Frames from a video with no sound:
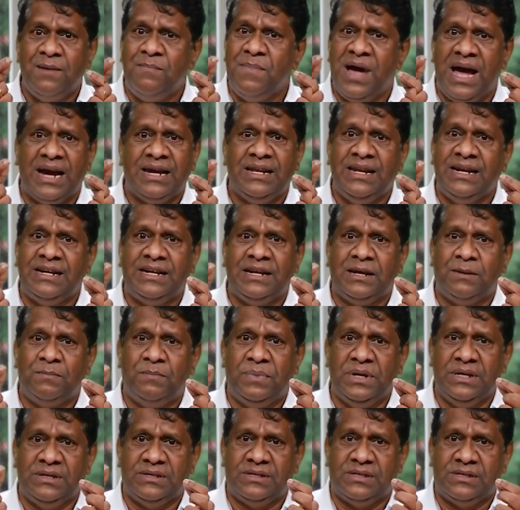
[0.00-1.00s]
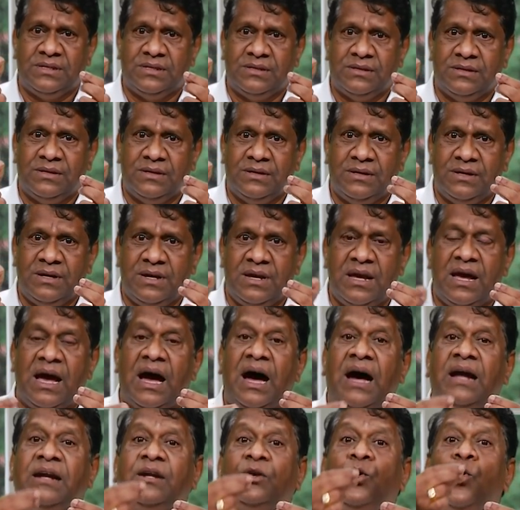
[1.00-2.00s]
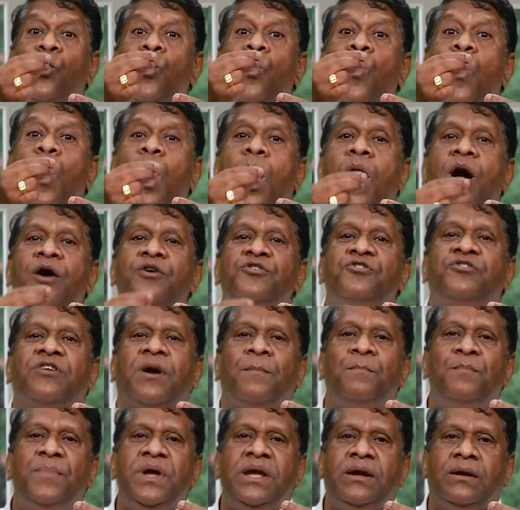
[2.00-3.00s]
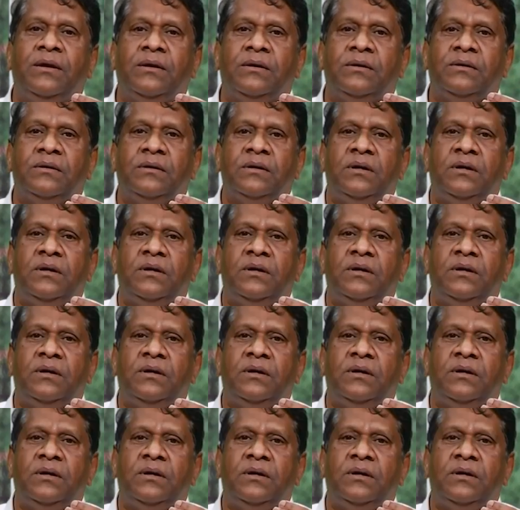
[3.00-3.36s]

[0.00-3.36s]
magnetic piece and go on rubbing